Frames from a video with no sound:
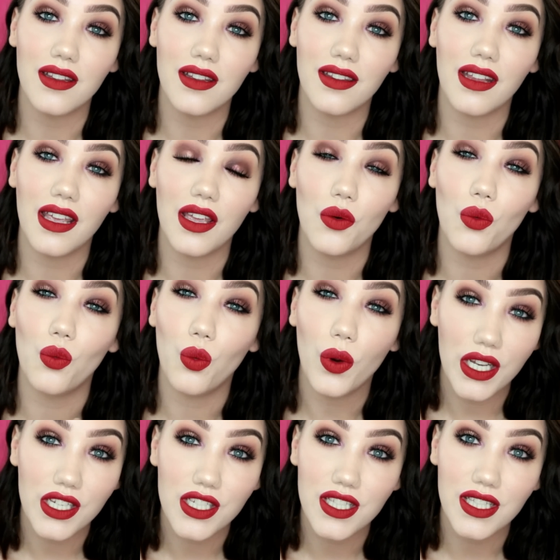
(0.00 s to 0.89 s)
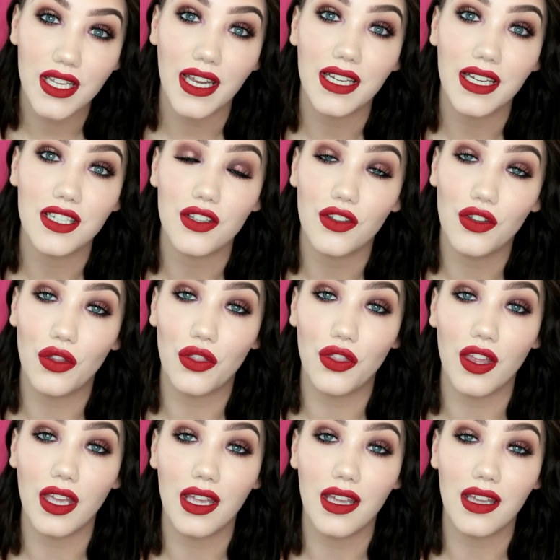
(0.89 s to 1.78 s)
and say which side you
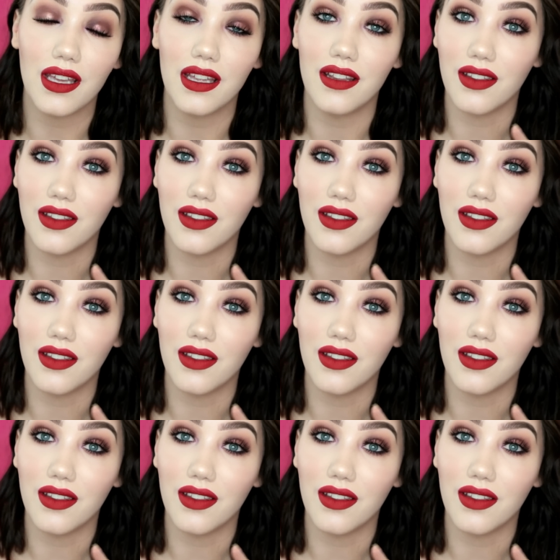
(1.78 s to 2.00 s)
think